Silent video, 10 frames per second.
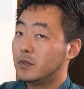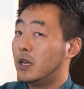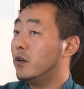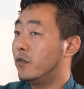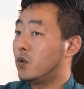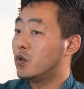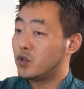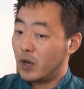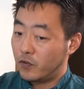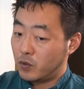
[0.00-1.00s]
Then of course
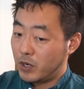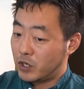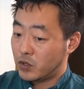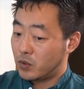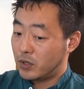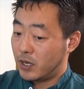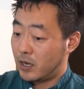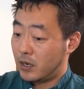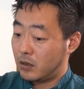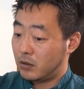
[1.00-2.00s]
you have to make sure
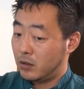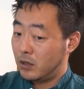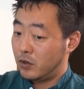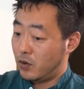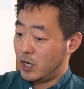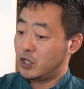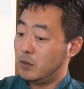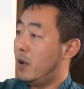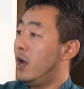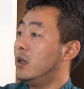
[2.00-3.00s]
that you're actually
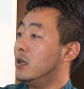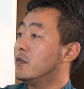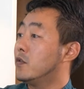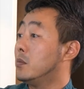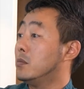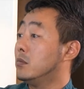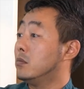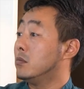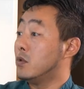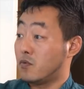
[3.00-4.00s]
buying it from
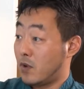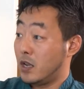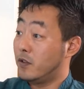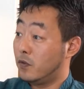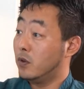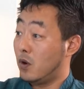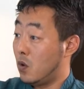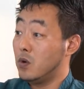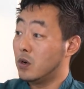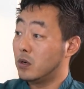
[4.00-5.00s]
the rightful
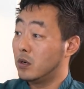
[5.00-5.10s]
owner.